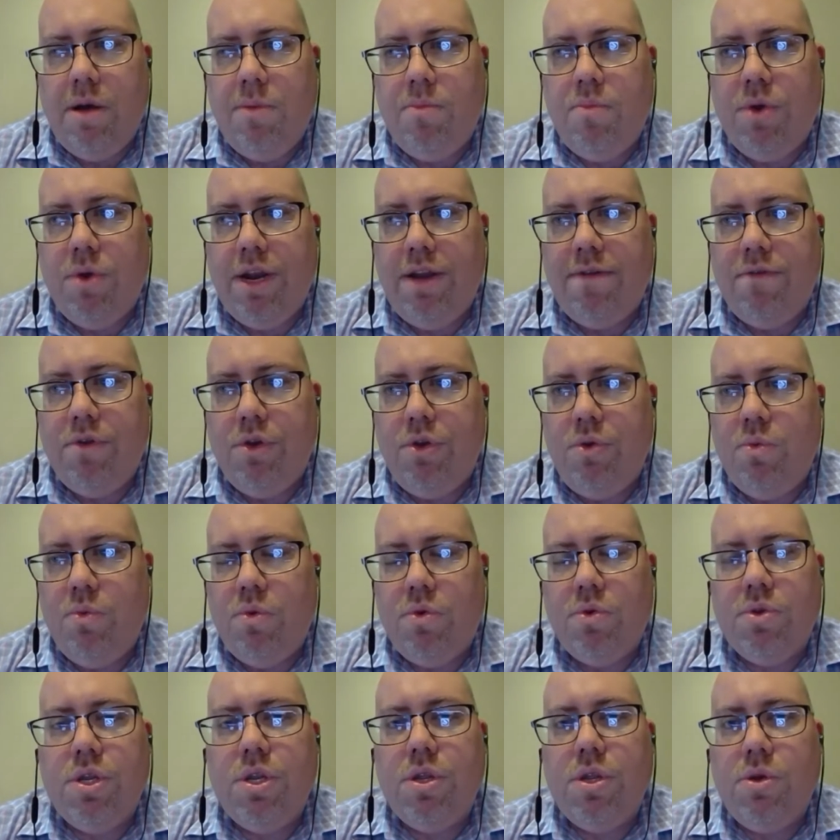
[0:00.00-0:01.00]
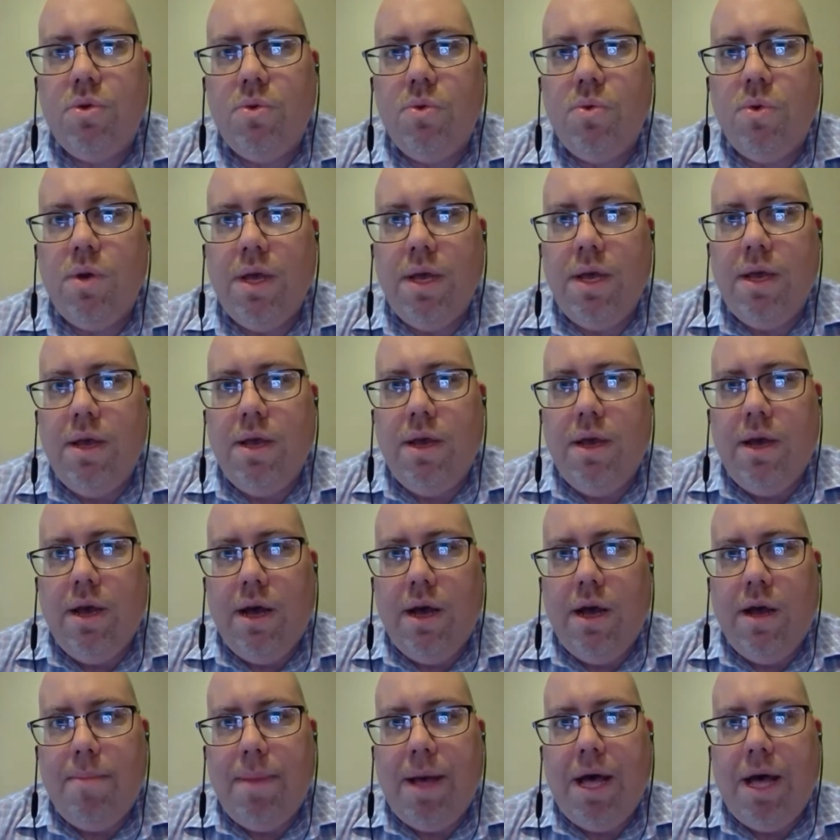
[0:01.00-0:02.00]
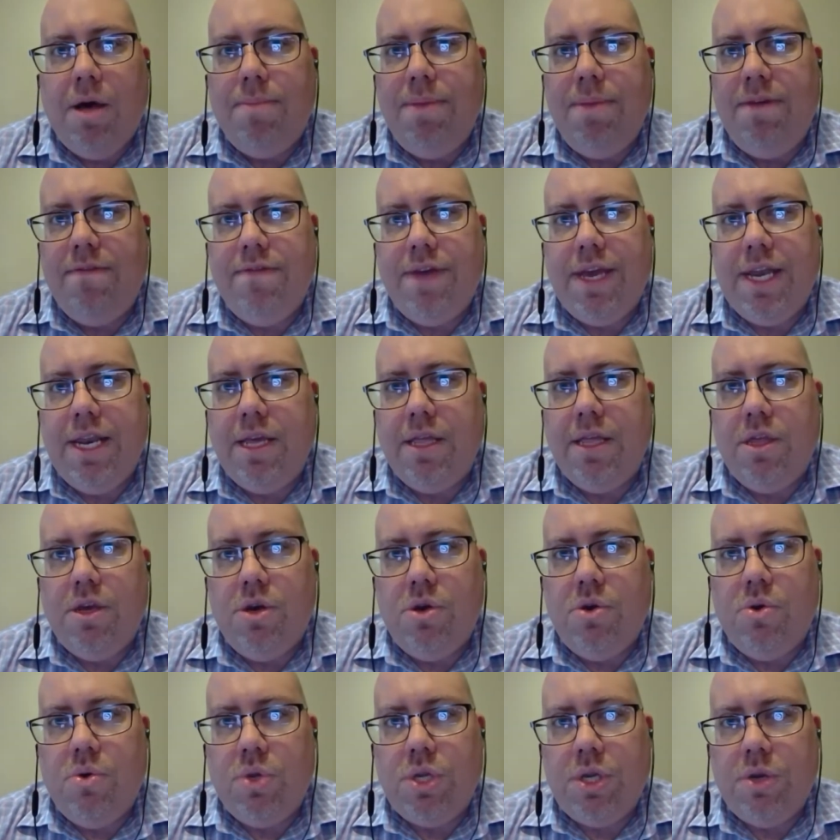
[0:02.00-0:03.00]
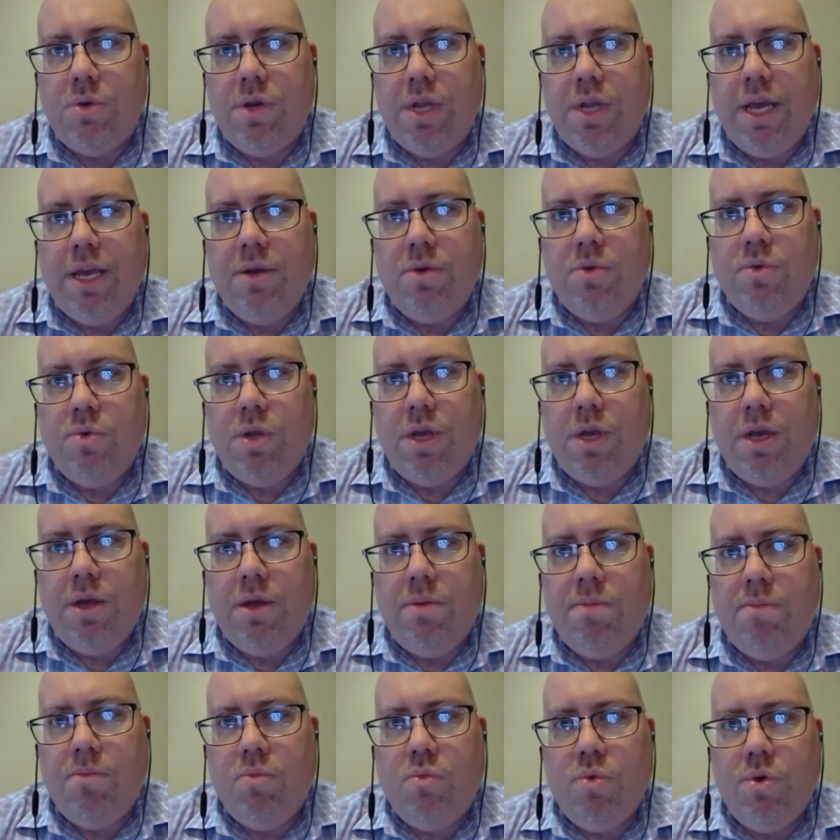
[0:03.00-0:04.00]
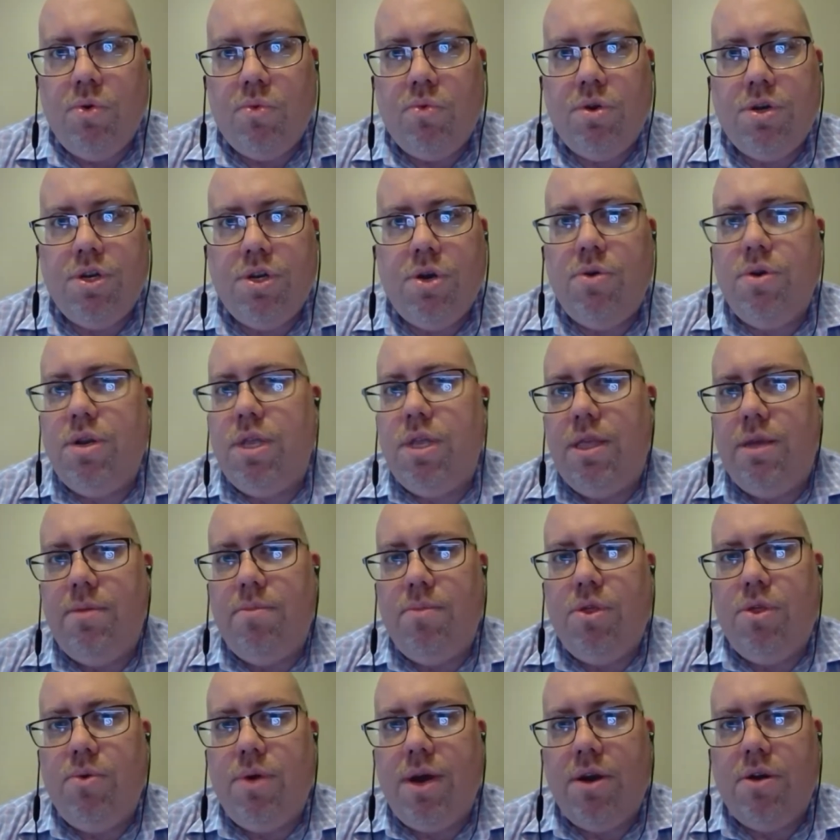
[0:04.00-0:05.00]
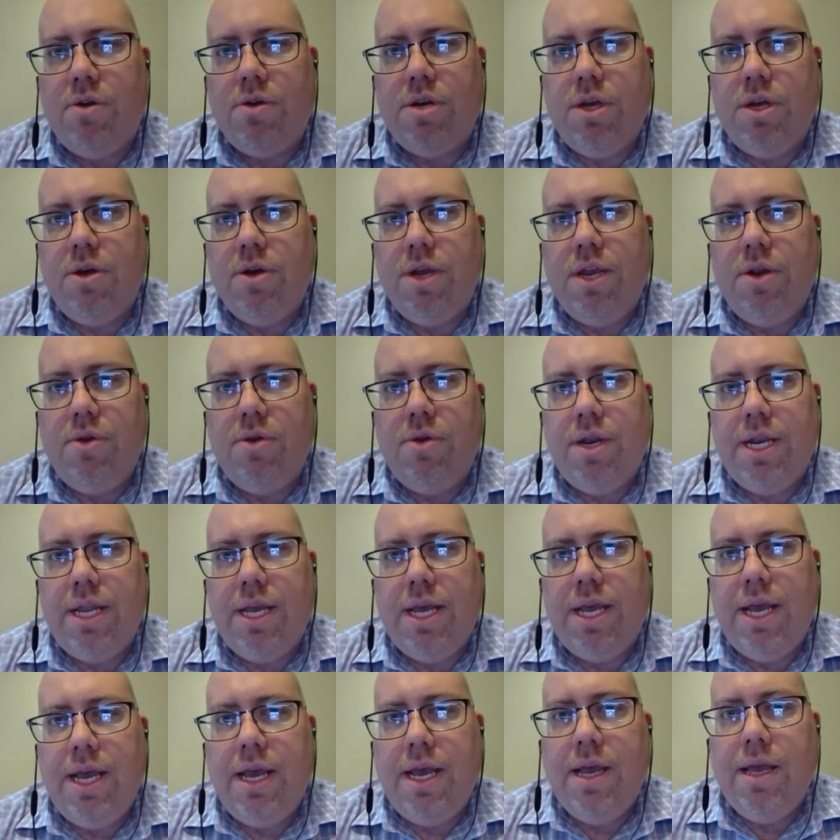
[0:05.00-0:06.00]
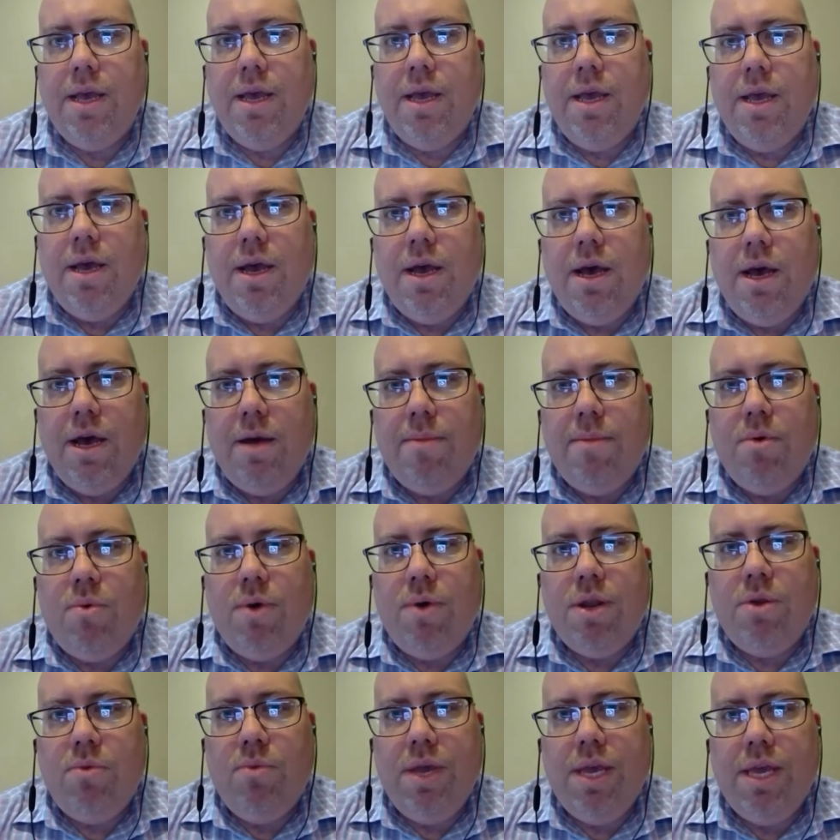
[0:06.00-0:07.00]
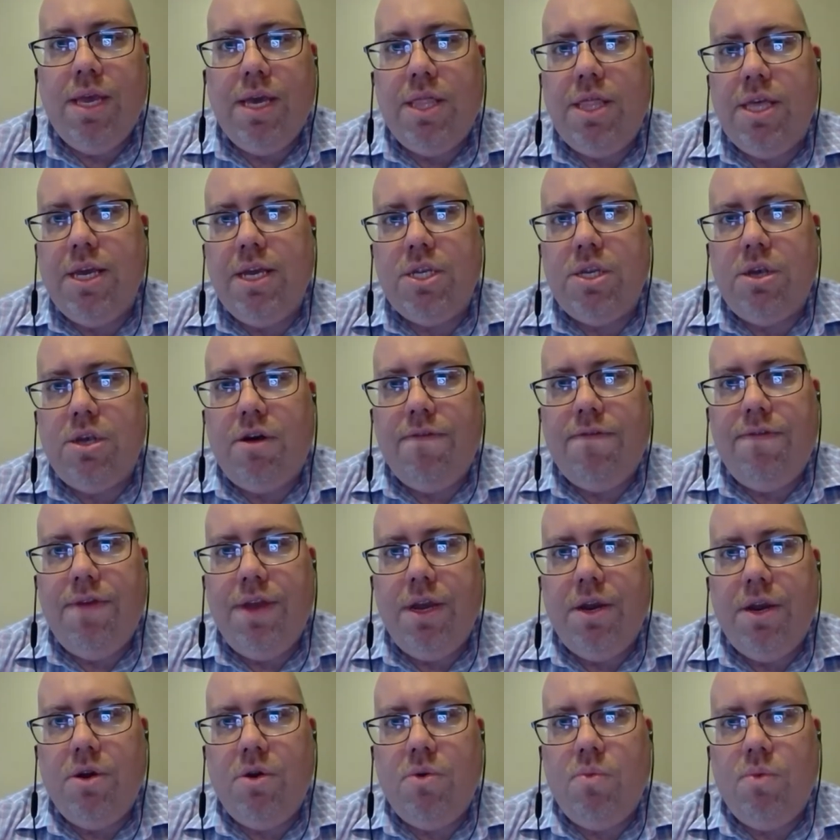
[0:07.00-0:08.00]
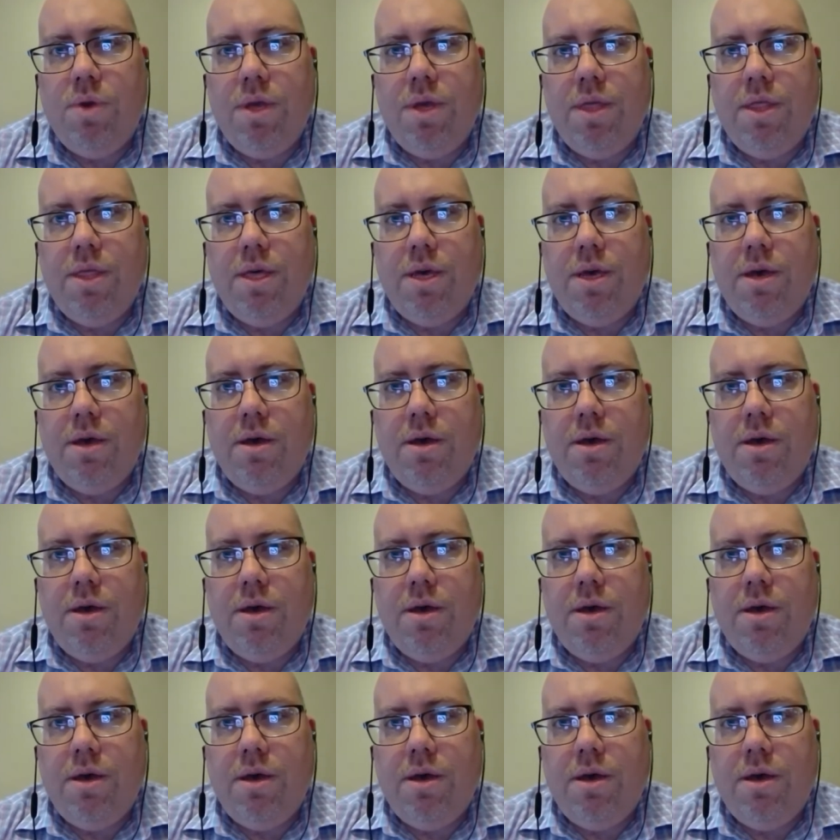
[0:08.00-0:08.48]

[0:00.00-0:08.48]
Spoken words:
whenever you want to. I'll be vetting those and we'll return to them throughout our talk here today. But why don't we kick things off here with